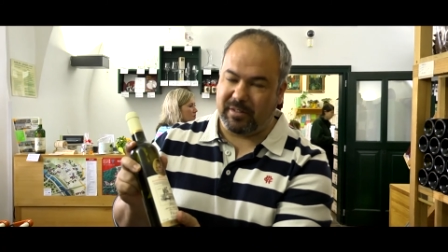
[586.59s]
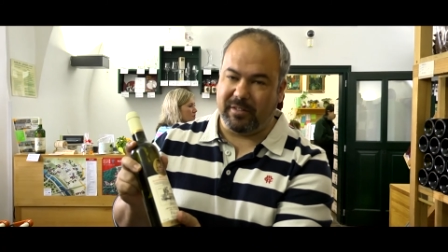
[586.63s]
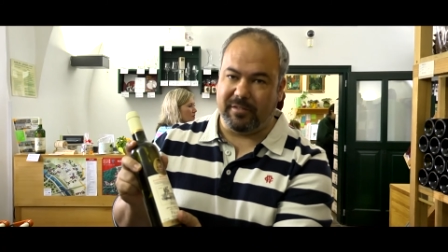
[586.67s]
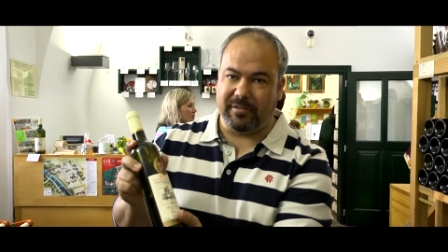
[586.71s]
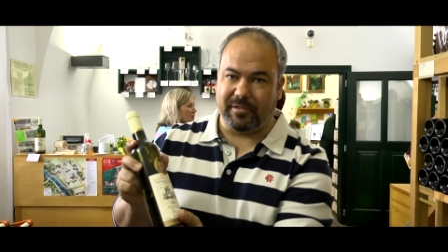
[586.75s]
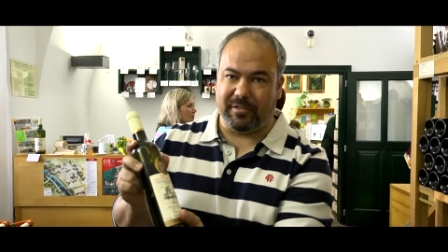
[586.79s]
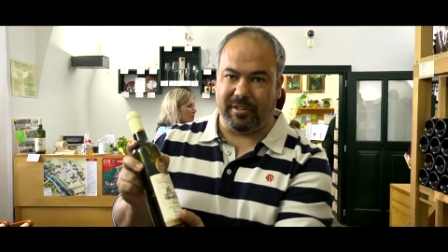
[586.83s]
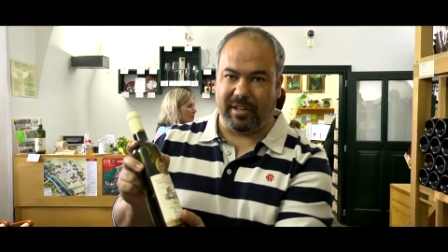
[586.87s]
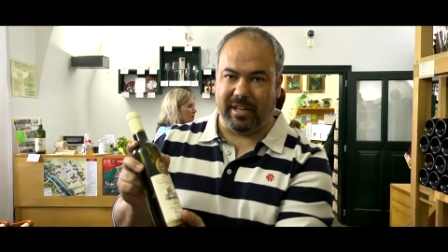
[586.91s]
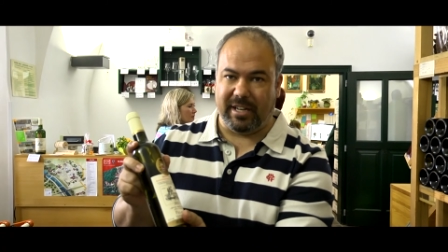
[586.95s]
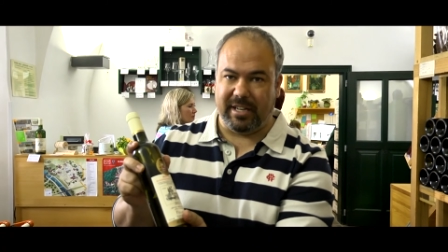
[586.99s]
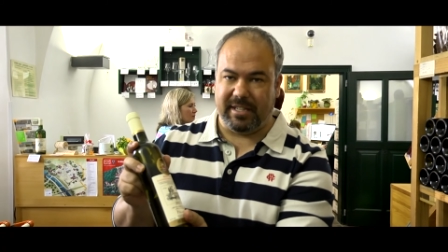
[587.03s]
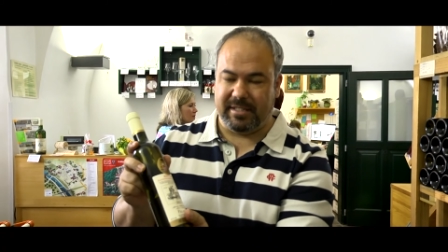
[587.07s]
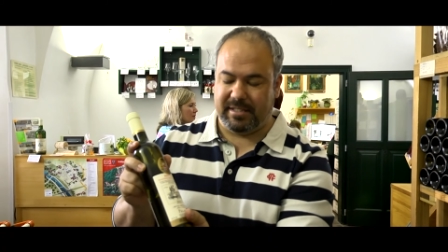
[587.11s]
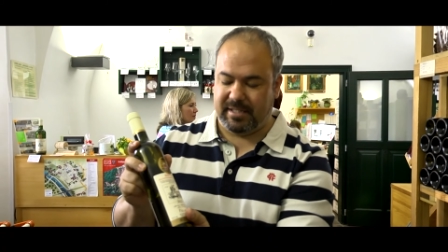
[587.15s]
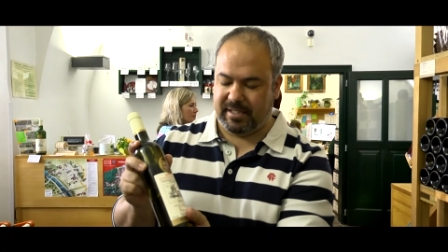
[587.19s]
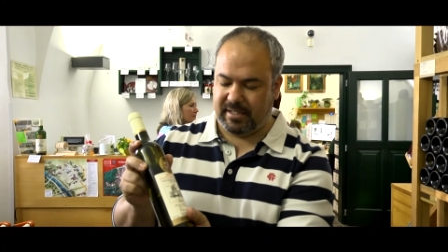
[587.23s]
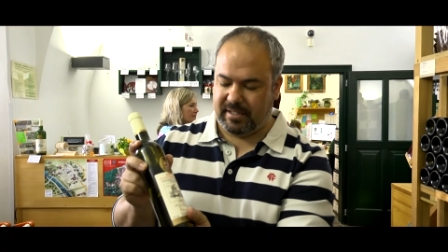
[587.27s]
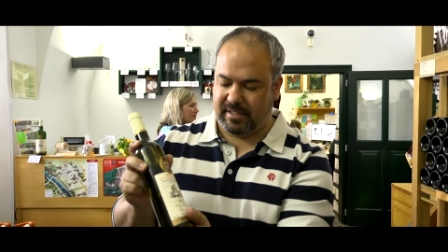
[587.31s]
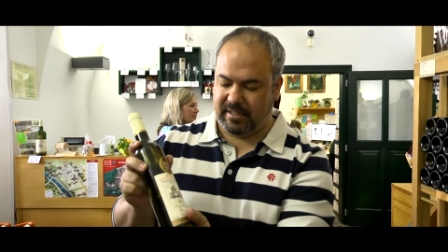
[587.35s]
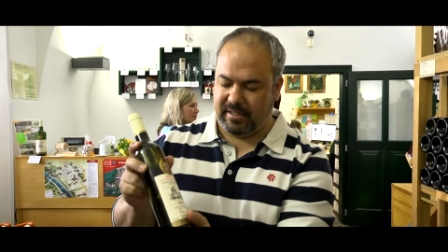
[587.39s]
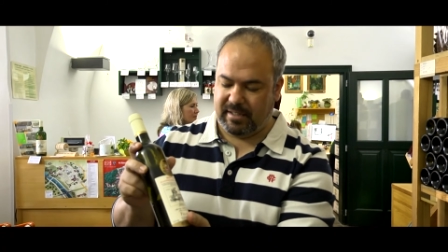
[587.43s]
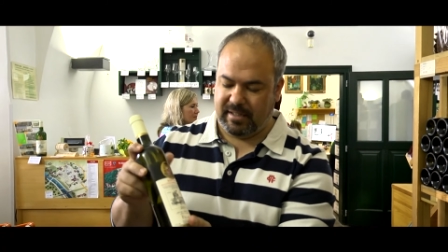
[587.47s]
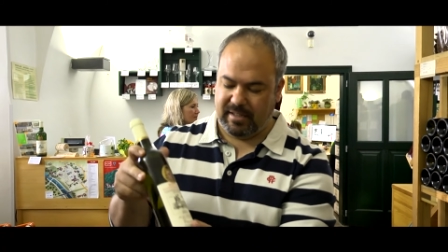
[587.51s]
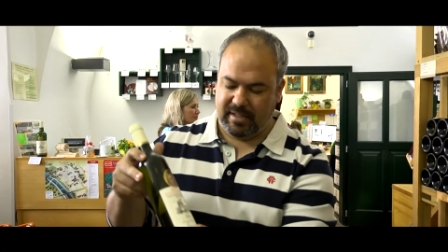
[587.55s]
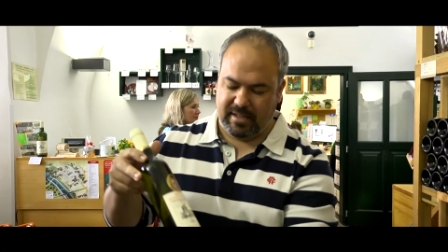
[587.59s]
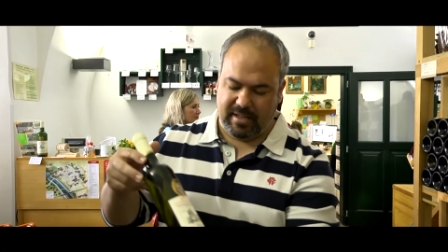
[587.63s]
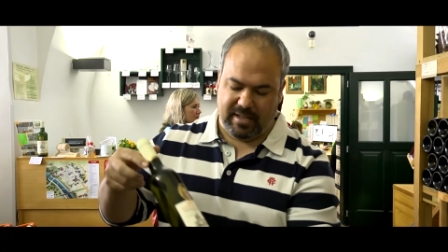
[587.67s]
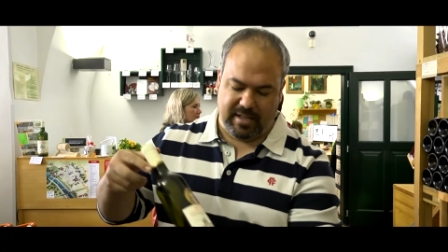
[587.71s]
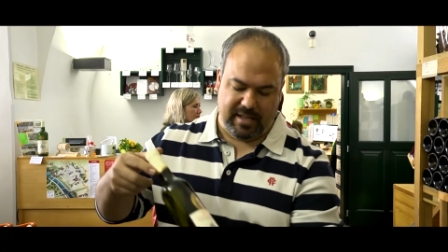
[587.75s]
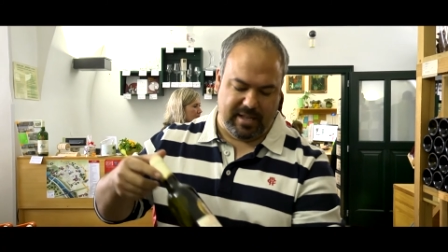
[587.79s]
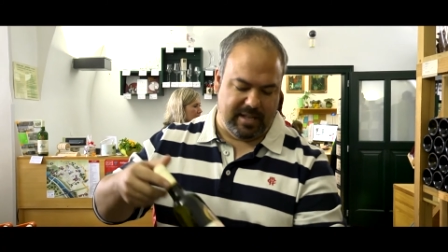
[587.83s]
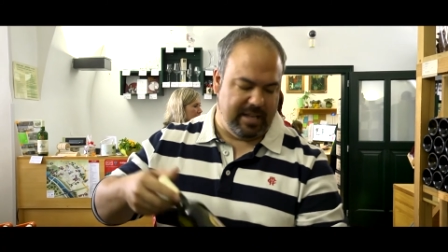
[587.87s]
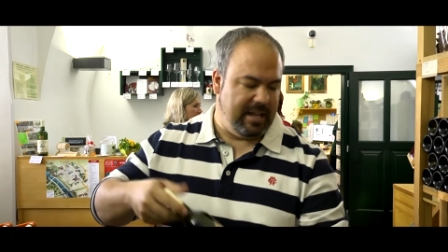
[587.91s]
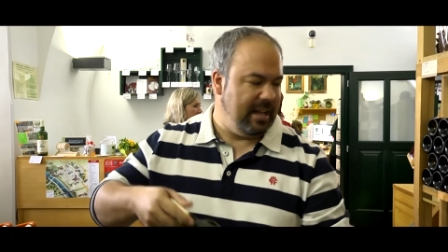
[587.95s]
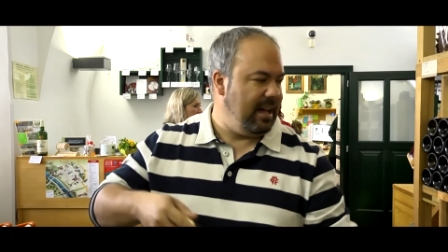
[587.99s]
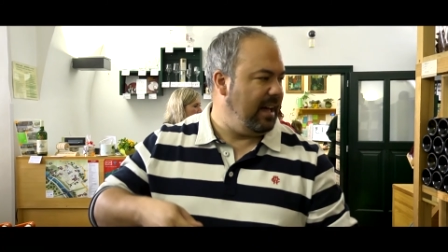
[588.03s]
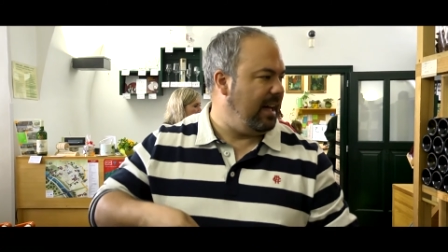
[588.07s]
variety
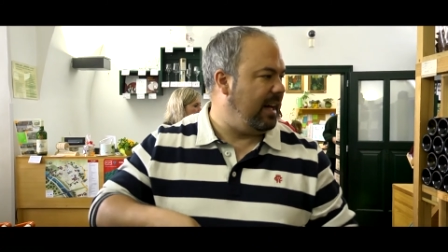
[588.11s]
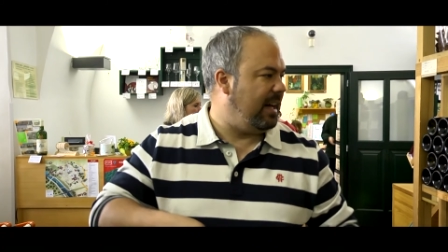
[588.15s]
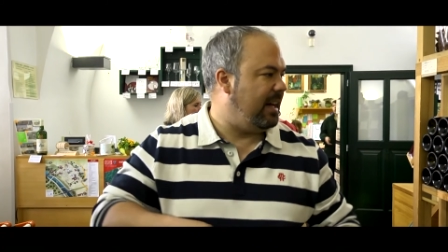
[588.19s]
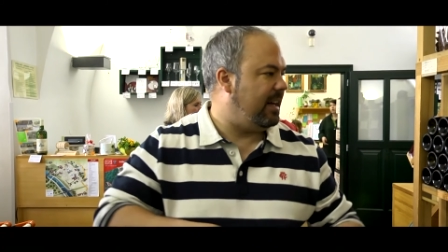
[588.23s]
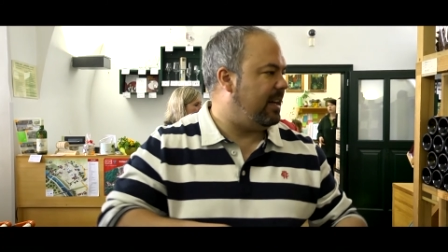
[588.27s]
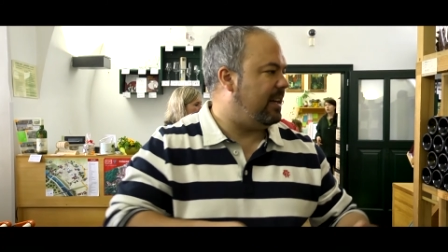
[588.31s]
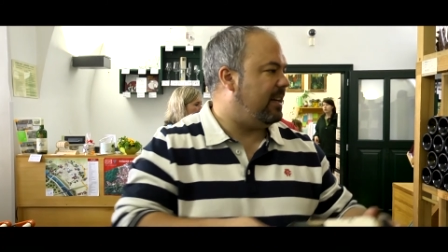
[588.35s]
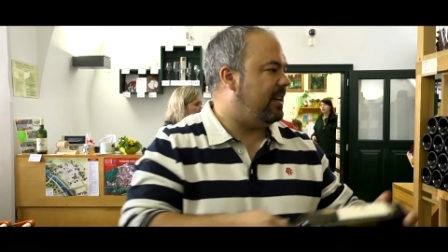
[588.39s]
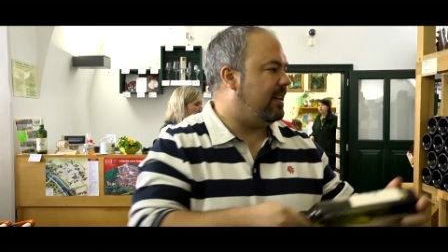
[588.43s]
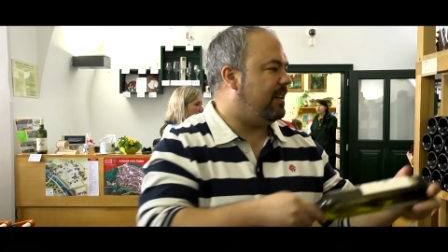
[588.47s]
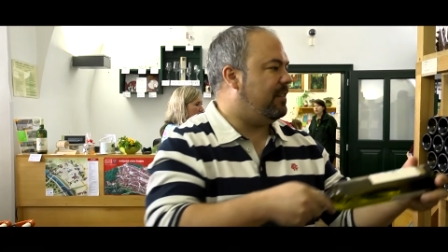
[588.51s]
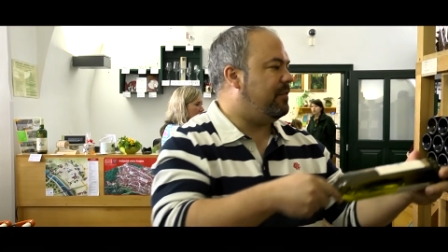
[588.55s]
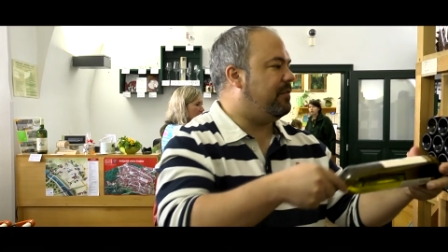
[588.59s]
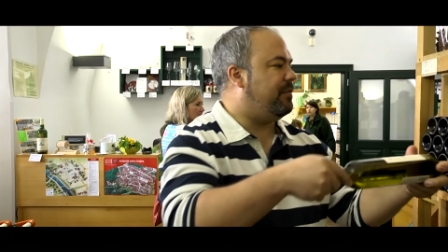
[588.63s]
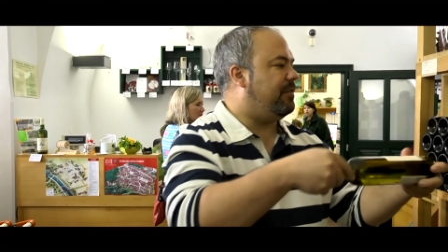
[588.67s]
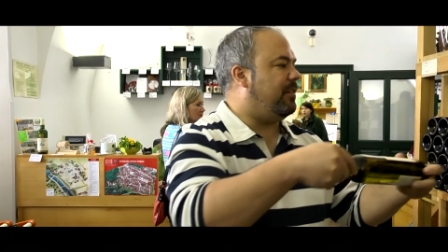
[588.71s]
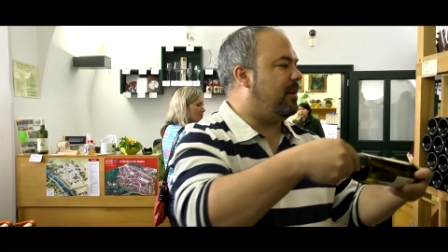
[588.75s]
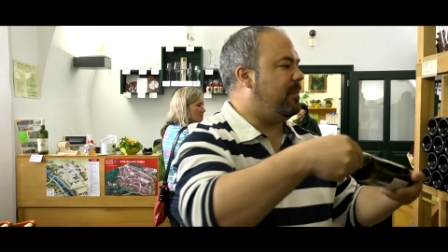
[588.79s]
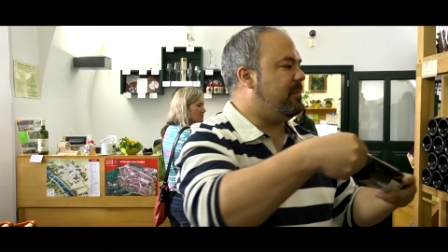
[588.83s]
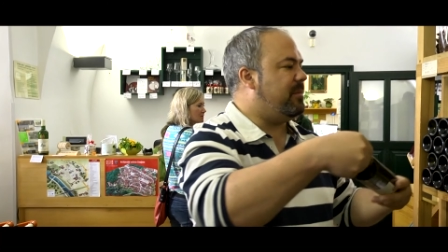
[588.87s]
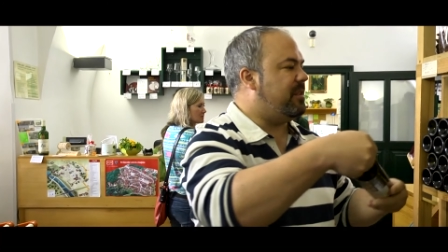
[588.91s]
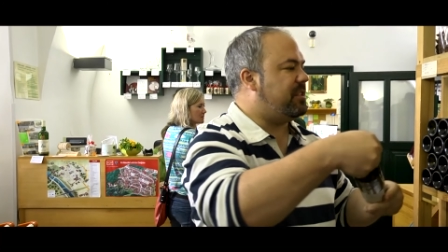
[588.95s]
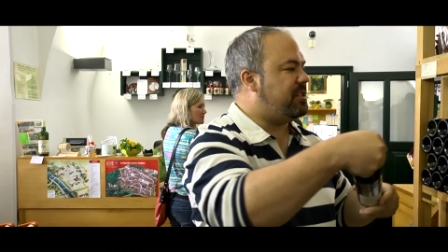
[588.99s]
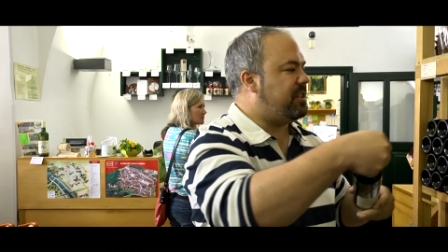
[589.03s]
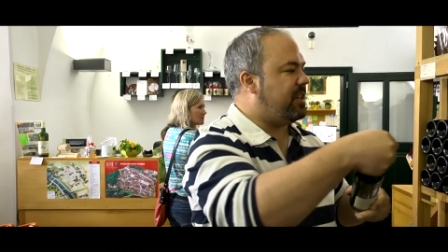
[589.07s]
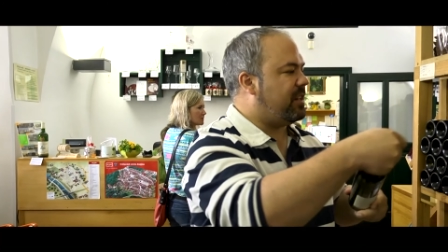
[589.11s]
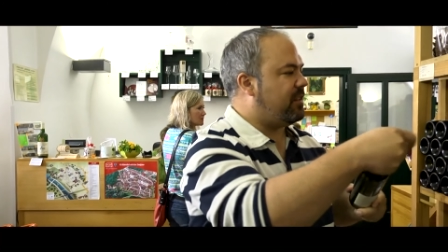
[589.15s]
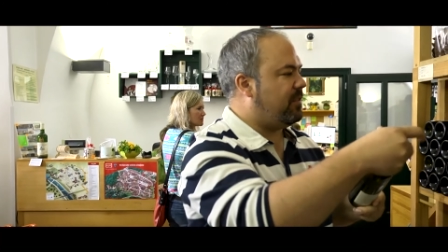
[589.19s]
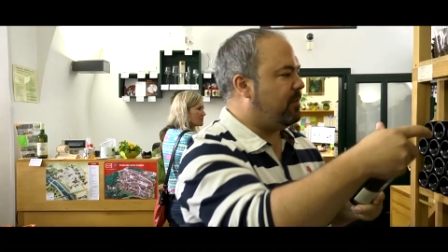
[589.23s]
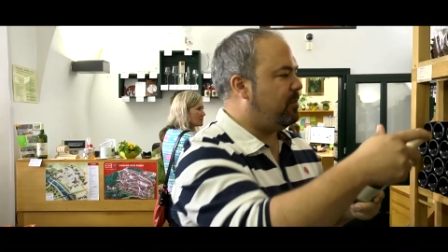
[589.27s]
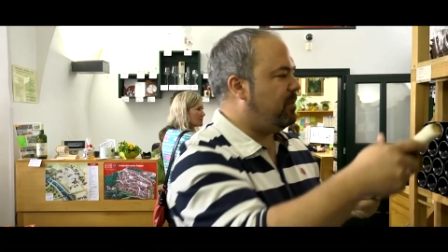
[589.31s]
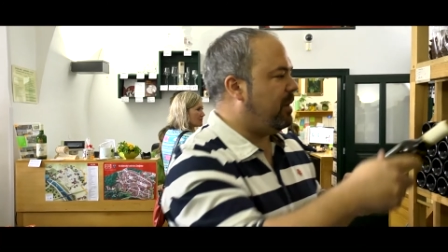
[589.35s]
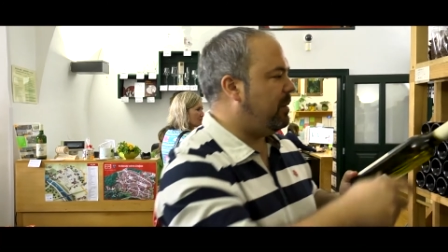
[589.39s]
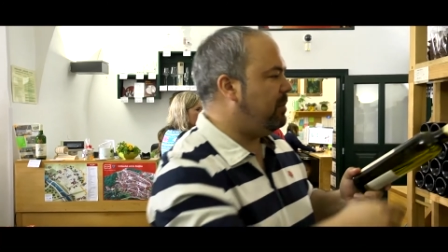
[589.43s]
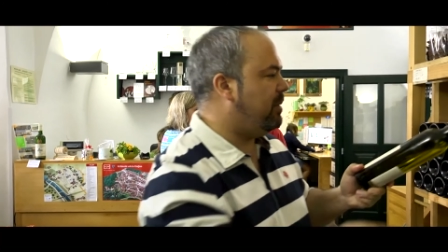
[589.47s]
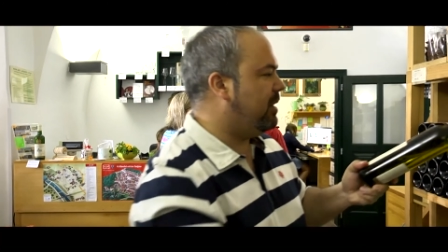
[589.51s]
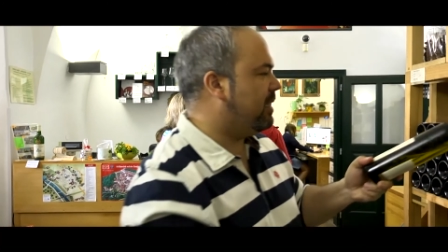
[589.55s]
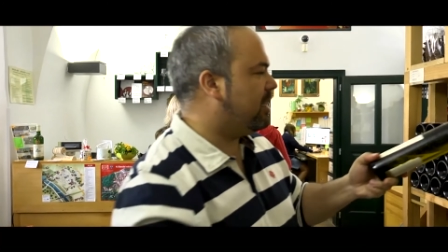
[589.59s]
from the Czech
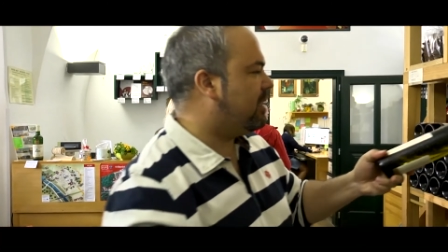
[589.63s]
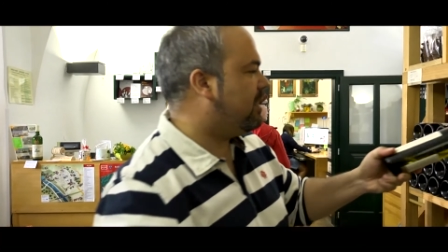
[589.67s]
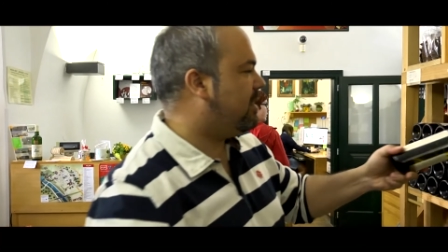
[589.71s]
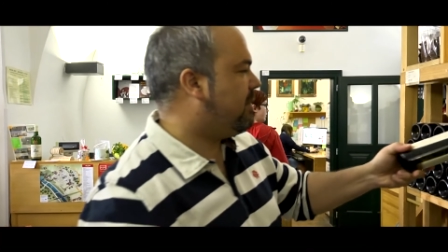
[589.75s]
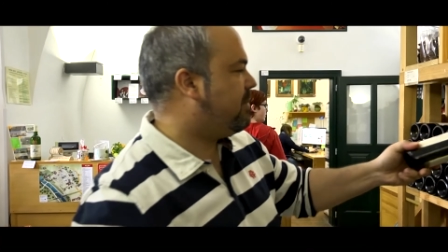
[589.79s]
Republic.